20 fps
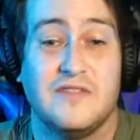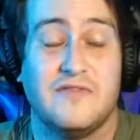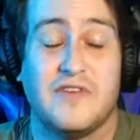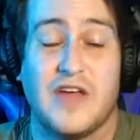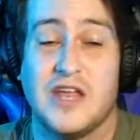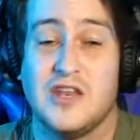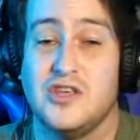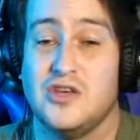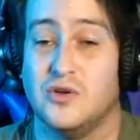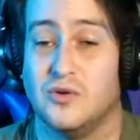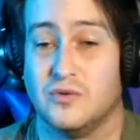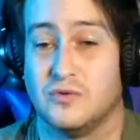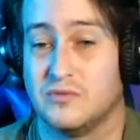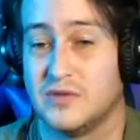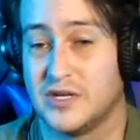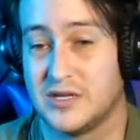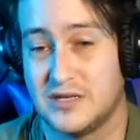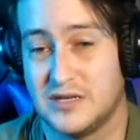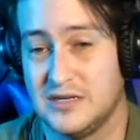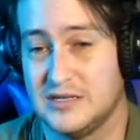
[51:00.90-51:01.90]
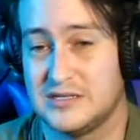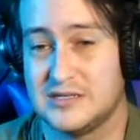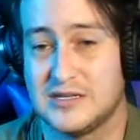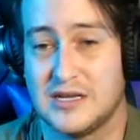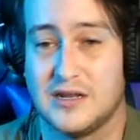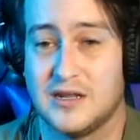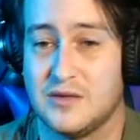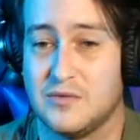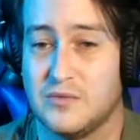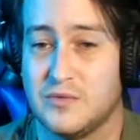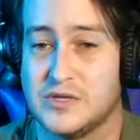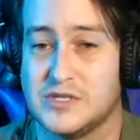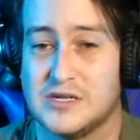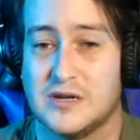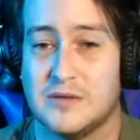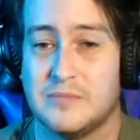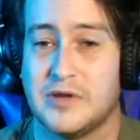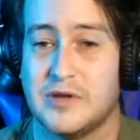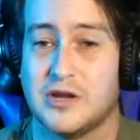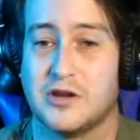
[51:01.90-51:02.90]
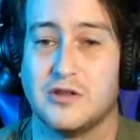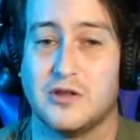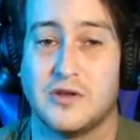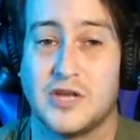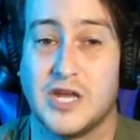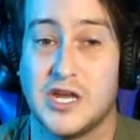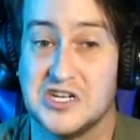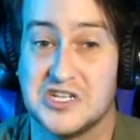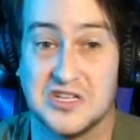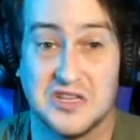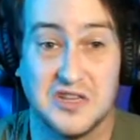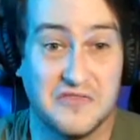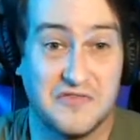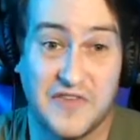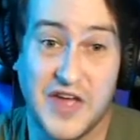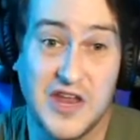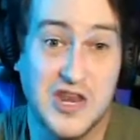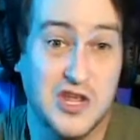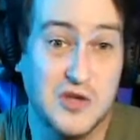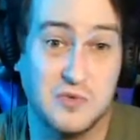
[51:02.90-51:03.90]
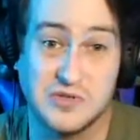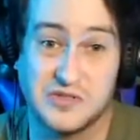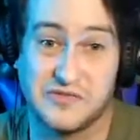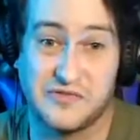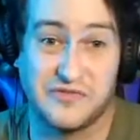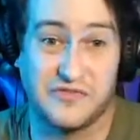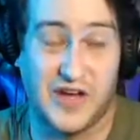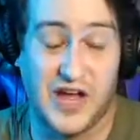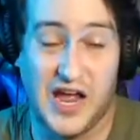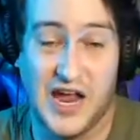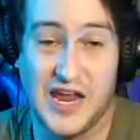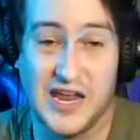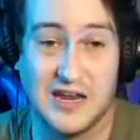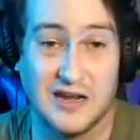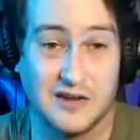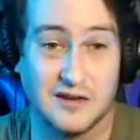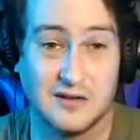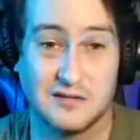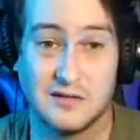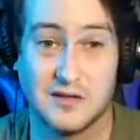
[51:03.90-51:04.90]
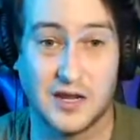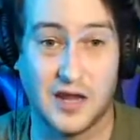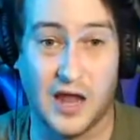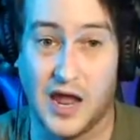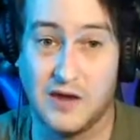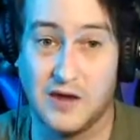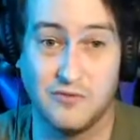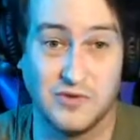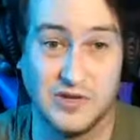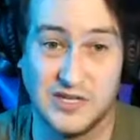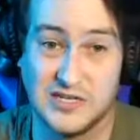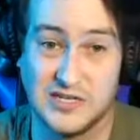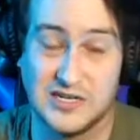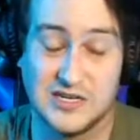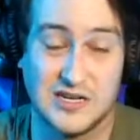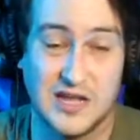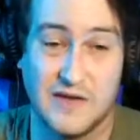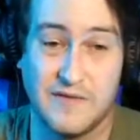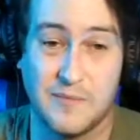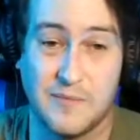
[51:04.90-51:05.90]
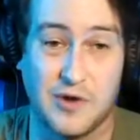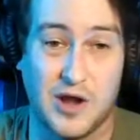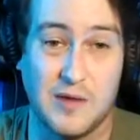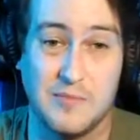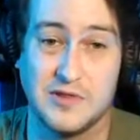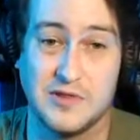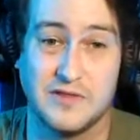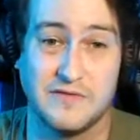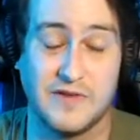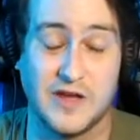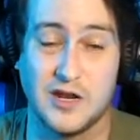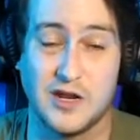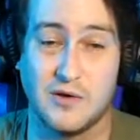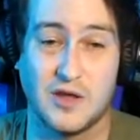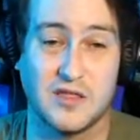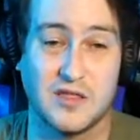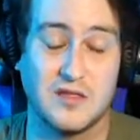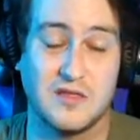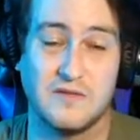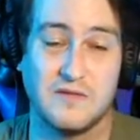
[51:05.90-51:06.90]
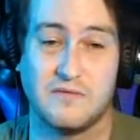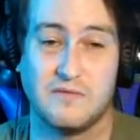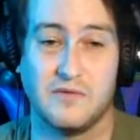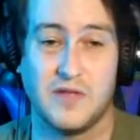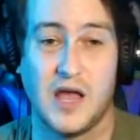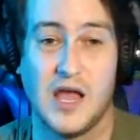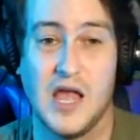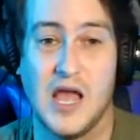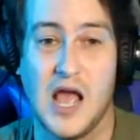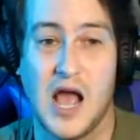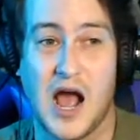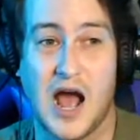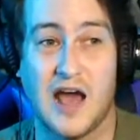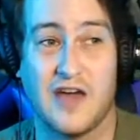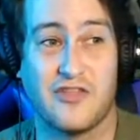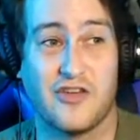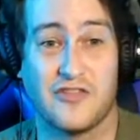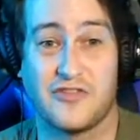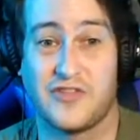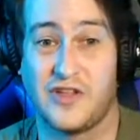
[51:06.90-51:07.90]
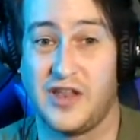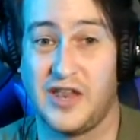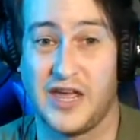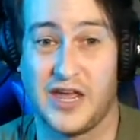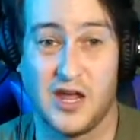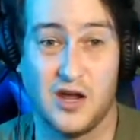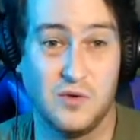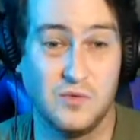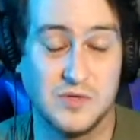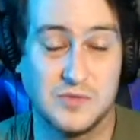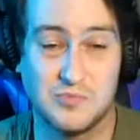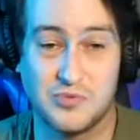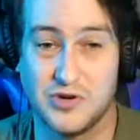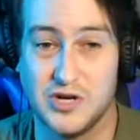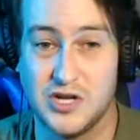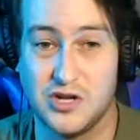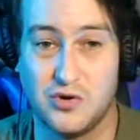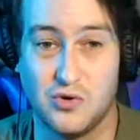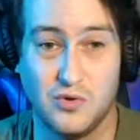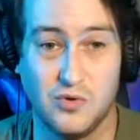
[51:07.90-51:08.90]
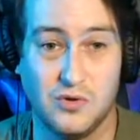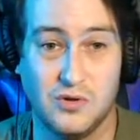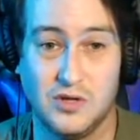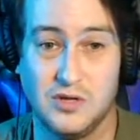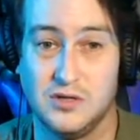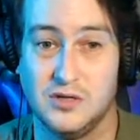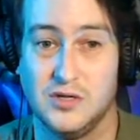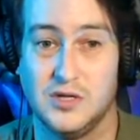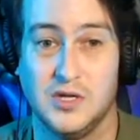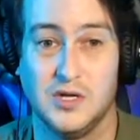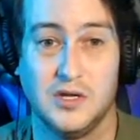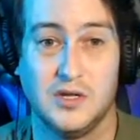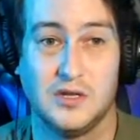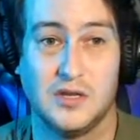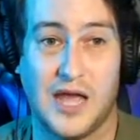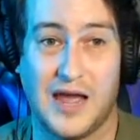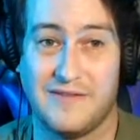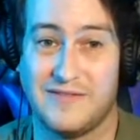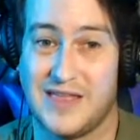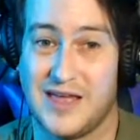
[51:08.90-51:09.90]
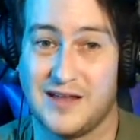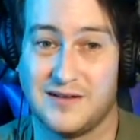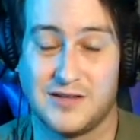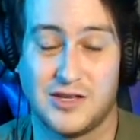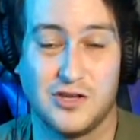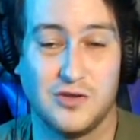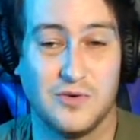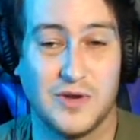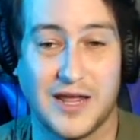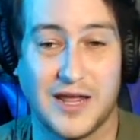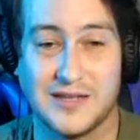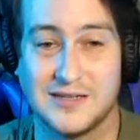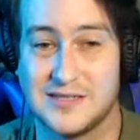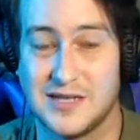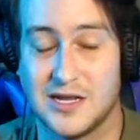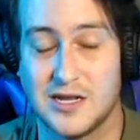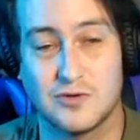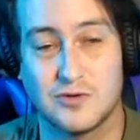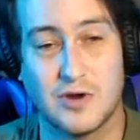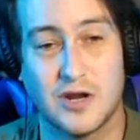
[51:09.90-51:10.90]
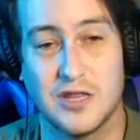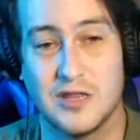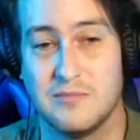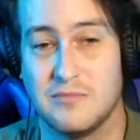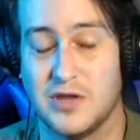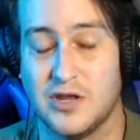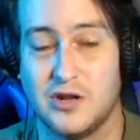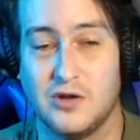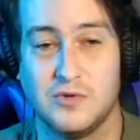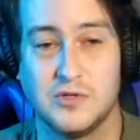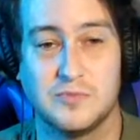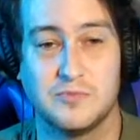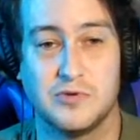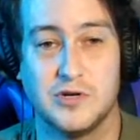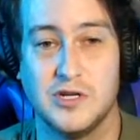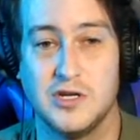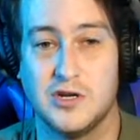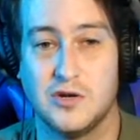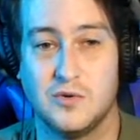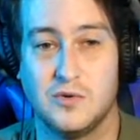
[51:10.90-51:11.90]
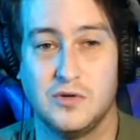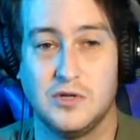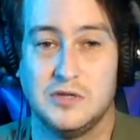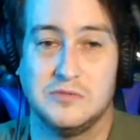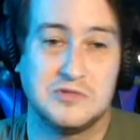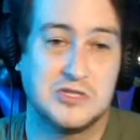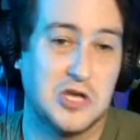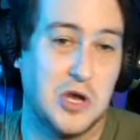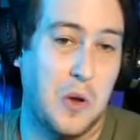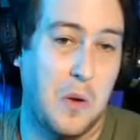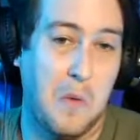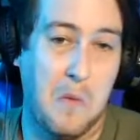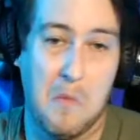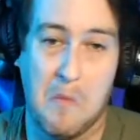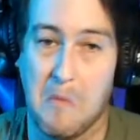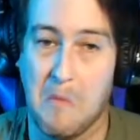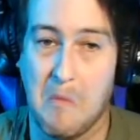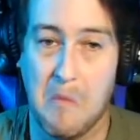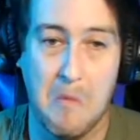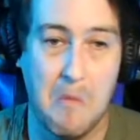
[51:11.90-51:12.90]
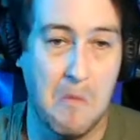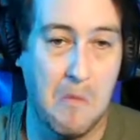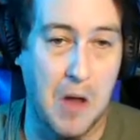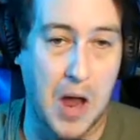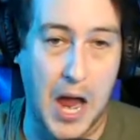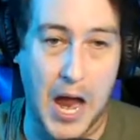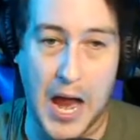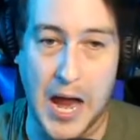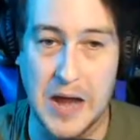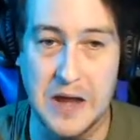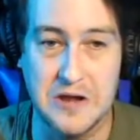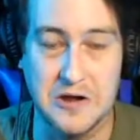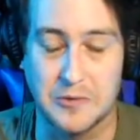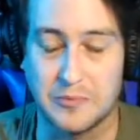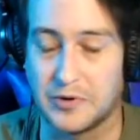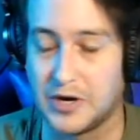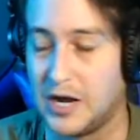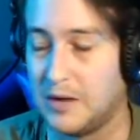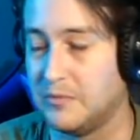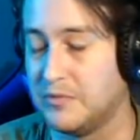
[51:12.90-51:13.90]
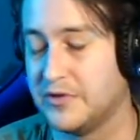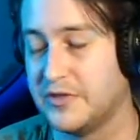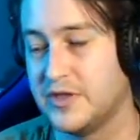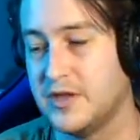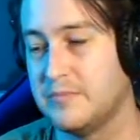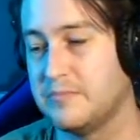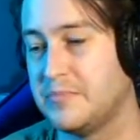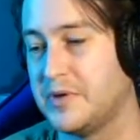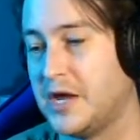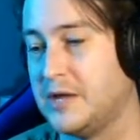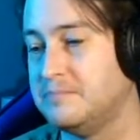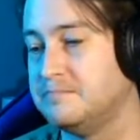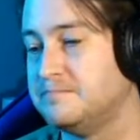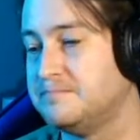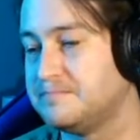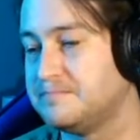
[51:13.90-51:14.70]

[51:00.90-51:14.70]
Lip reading: the venue, like he said, it was at a bigger location. The venue was fine. Like I really didn't have a problem with the venue. I thought the layout was pretty cool. Have that Q&A stage right in the middle was pretty cool. So I had no problem with it, but